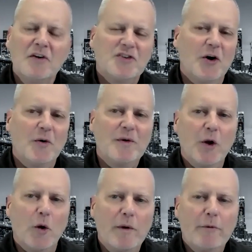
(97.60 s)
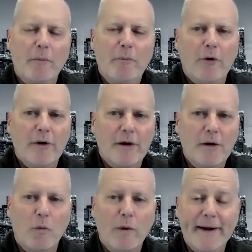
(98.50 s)
So, we
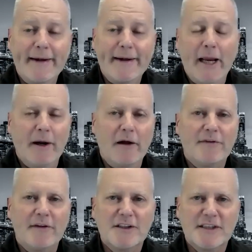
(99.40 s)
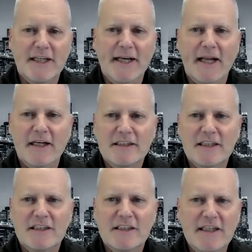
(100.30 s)
reported when it came out that Xeneta's
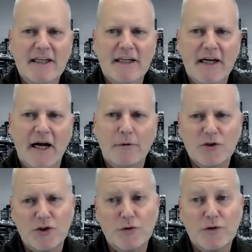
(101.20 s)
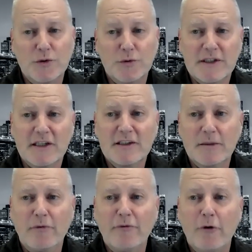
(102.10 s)
CEI was used to assess the
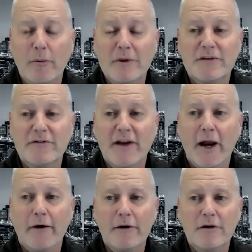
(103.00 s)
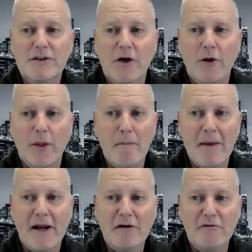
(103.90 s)
performance of carriers on the
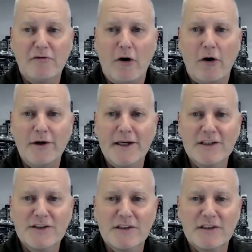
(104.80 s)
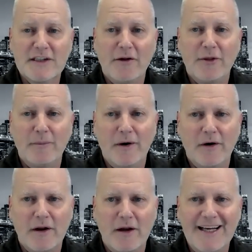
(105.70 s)
main Far East South
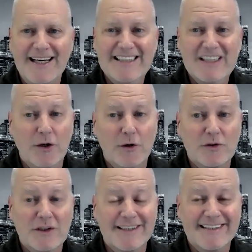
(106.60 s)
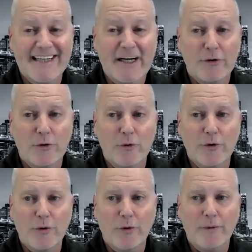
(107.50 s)
American East Coast container
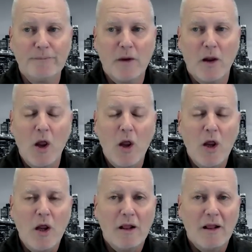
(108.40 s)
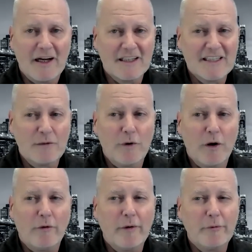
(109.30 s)
corridor. Like I said, we
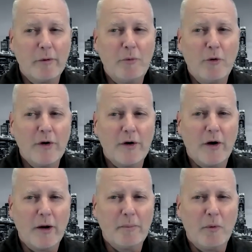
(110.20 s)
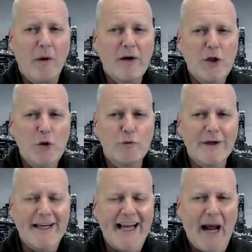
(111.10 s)
already reported on it, but why don't you
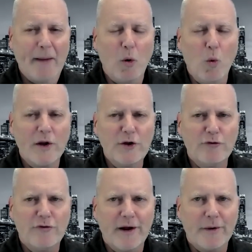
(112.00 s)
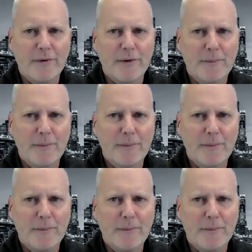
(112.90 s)
recap what you found?